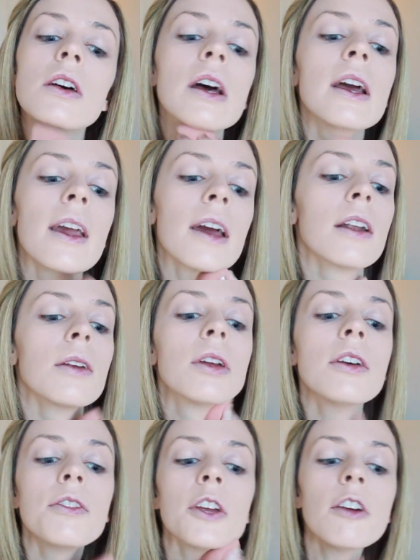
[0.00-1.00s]
And
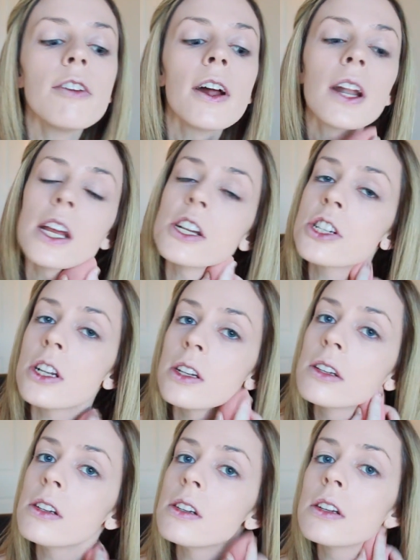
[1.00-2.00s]
if your
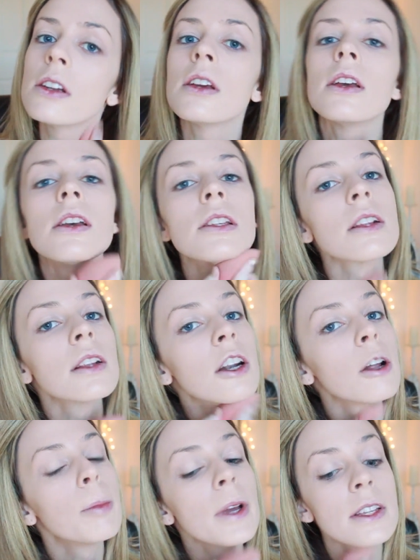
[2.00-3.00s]
foundation is a
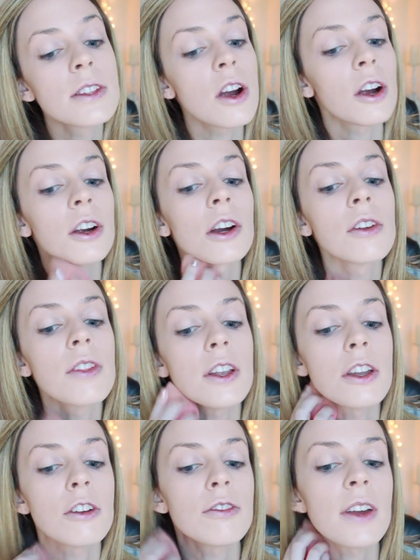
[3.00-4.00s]
little bit darker
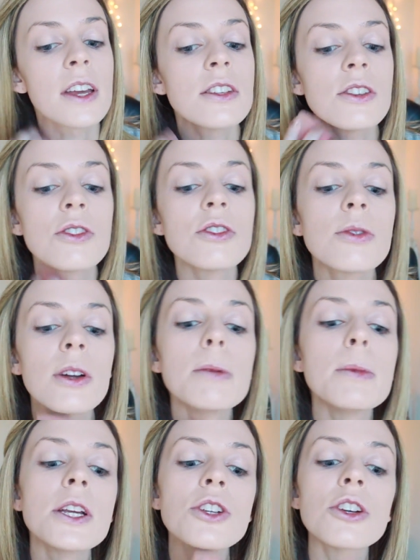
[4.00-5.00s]
than your face, you just want to
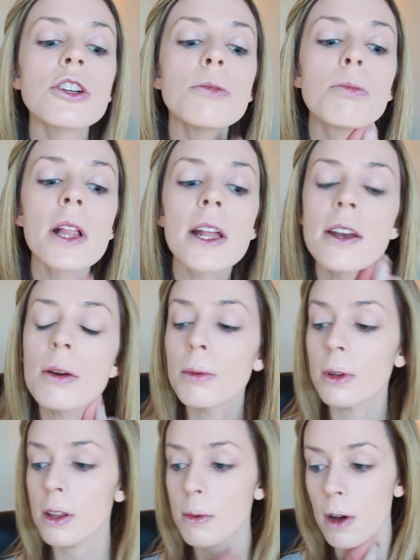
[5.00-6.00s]
make sure you blend it
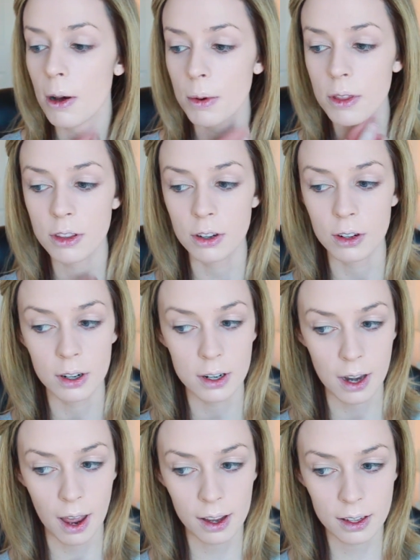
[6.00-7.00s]
really well with your
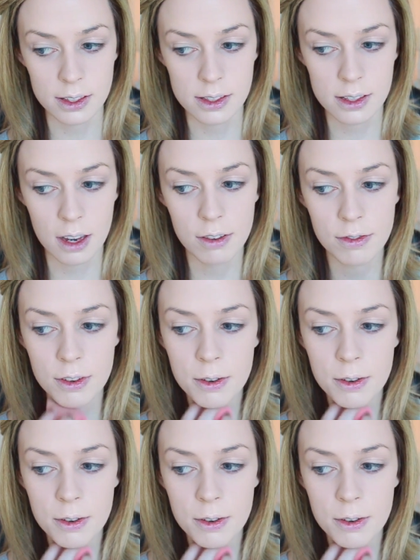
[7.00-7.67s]
neck and stuff.